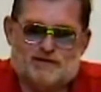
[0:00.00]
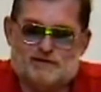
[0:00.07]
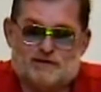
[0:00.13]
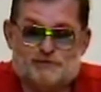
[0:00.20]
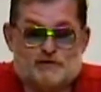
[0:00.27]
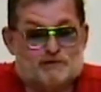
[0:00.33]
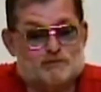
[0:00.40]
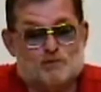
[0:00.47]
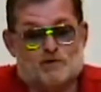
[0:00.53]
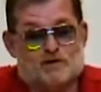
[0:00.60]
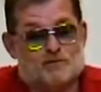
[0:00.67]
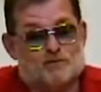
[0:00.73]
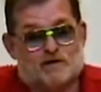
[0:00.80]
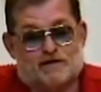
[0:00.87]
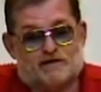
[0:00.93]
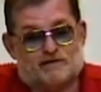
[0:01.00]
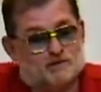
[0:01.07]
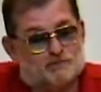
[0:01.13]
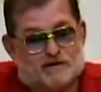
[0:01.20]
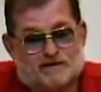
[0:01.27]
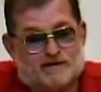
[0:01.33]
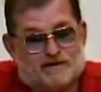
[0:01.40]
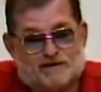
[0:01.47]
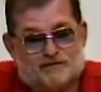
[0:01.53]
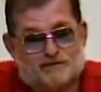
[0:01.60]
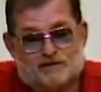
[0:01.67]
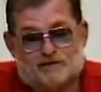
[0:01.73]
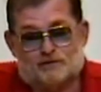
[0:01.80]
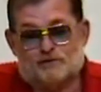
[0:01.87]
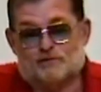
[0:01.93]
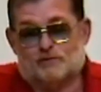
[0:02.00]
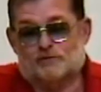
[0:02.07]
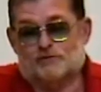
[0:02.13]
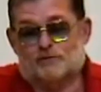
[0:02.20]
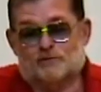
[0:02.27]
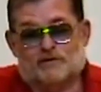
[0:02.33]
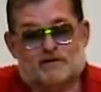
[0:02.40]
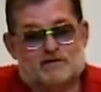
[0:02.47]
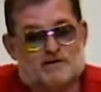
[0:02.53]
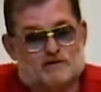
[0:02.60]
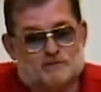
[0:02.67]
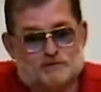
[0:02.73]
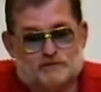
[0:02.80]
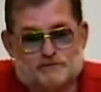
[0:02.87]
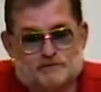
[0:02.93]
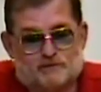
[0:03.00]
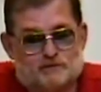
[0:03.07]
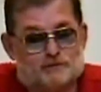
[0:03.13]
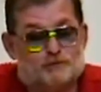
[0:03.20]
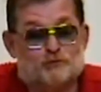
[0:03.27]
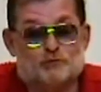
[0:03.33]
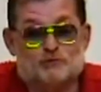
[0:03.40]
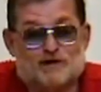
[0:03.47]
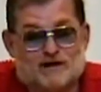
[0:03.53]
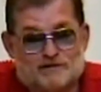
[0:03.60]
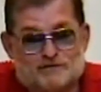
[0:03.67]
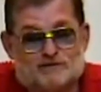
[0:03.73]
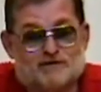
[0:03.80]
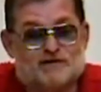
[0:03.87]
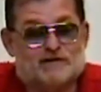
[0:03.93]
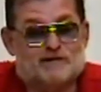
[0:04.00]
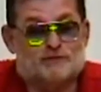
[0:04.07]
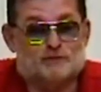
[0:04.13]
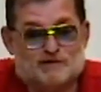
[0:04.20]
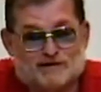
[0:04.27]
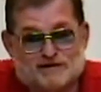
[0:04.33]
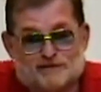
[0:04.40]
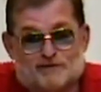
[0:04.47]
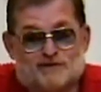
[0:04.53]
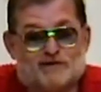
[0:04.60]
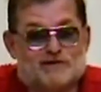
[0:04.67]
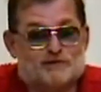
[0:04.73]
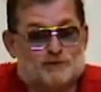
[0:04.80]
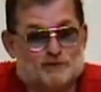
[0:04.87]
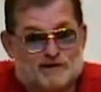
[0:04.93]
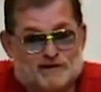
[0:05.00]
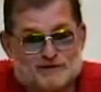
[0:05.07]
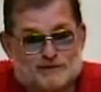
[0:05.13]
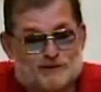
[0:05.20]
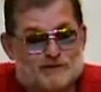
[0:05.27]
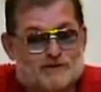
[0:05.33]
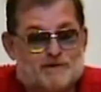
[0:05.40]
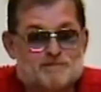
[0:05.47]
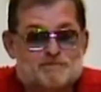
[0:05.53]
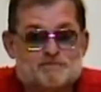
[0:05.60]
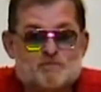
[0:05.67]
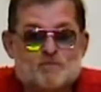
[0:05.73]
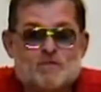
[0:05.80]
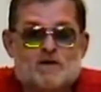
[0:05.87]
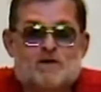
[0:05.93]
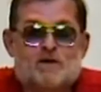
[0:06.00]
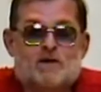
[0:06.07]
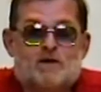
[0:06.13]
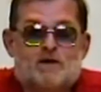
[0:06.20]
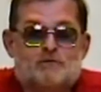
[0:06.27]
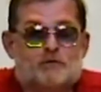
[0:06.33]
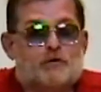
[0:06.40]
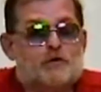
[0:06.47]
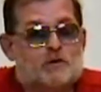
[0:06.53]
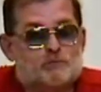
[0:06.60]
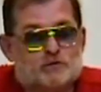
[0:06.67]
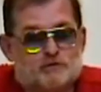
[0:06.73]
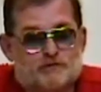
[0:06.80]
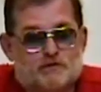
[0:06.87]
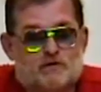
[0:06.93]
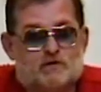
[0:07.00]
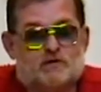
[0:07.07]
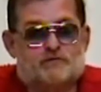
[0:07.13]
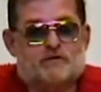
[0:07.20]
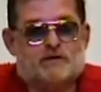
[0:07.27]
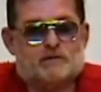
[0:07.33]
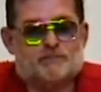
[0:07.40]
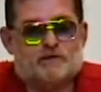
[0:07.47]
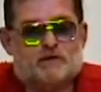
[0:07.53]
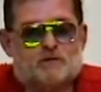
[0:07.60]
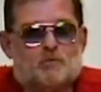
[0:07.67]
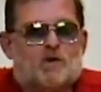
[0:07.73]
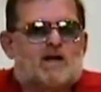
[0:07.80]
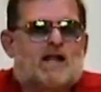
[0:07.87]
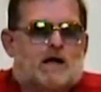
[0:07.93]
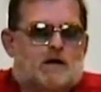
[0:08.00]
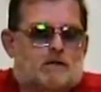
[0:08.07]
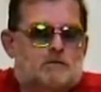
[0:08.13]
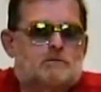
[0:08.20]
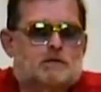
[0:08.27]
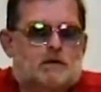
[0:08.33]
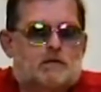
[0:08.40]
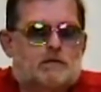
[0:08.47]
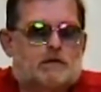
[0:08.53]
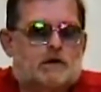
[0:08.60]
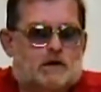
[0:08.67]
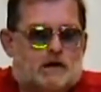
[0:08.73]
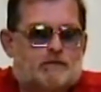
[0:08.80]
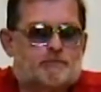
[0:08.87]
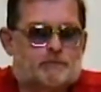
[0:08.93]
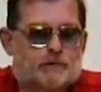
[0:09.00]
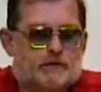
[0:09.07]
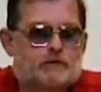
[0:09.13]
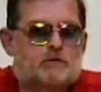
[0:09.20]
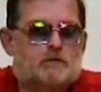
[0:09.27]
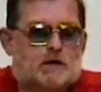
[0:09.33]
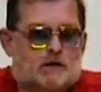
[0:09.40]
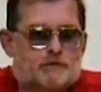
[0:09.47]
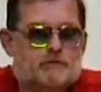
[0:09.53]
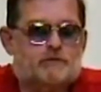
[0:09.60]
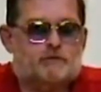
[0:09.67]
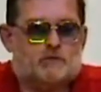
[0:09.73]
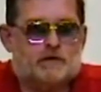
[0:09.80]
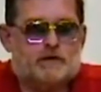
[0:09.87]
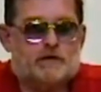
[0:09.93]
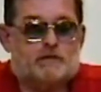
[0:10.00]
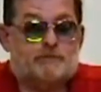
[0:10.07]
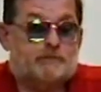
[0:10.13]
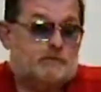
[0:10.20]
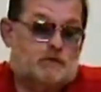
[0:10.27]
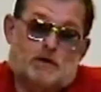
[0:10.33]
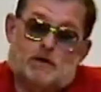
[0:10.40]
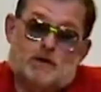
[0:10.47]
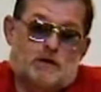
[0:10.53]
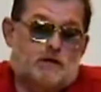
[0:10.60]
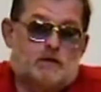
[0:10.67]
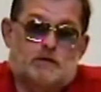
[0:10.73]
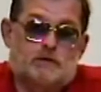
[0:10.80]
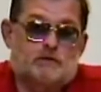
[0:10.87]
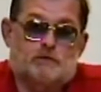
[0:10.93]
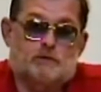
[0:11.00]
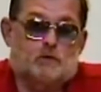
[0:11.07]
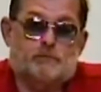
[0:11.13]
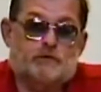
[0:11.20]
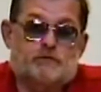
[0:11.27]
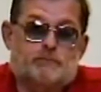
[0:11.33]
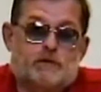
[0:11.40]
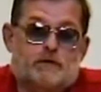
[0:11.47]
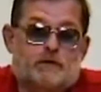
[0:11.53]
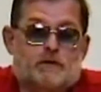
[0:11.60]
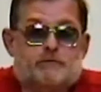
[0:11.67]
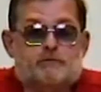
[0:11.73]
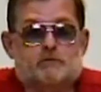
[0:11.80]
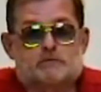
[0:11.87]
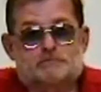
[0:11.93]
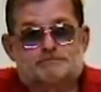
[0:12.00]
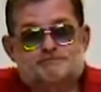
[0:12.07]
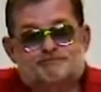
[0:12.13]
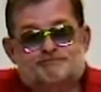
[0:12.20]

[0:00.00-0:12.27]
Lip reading: if you ever want to write about anything or do any kind of research, do not delay, do not delay, do not delay. For a number of years, I kept thinking, well, I've been to Garager's grave, nobody's buried next to him.